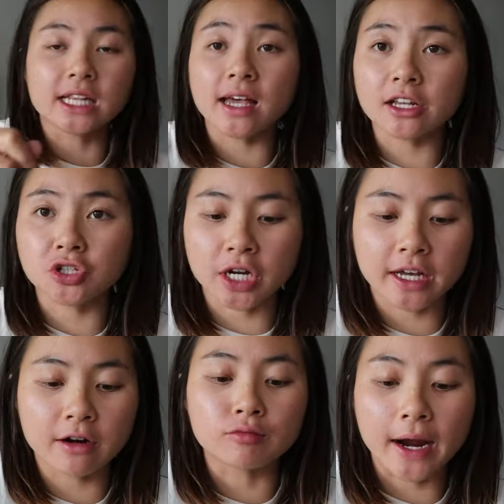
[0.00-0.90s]
Inside is
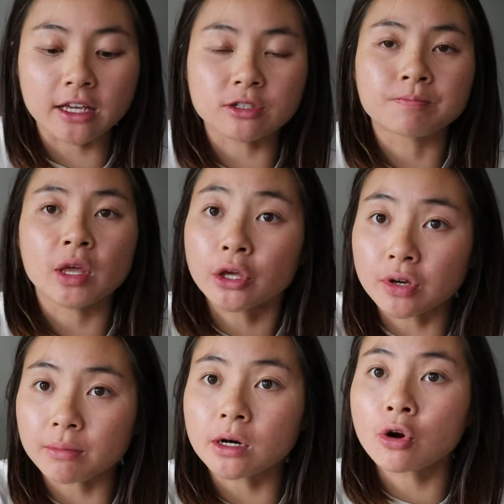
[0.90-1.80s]
chicken, rice,
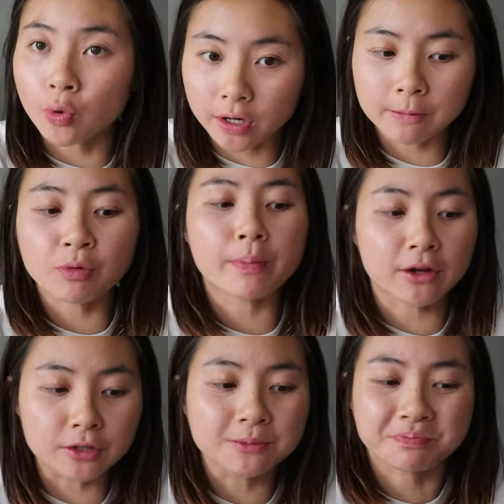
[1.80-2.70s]
cucumber, corn,
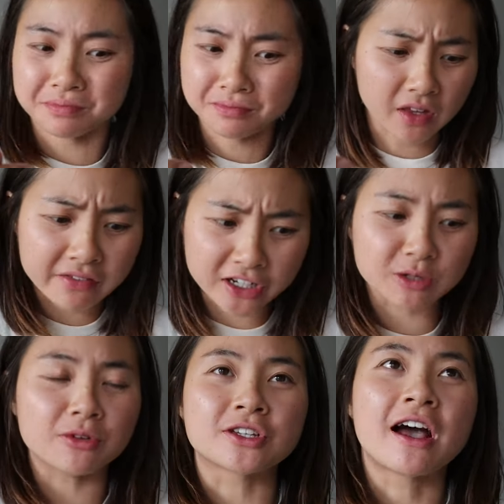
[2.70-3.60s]
pickled
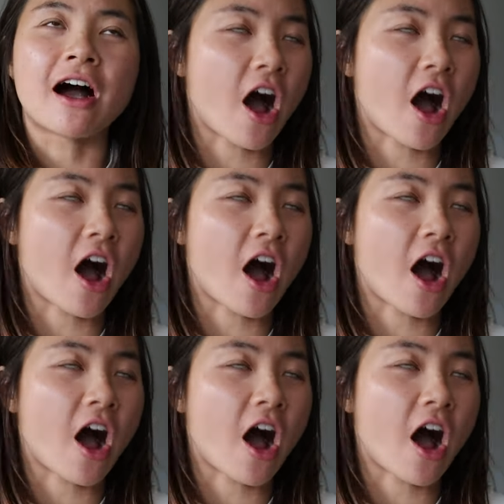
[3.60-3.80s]
vegetables,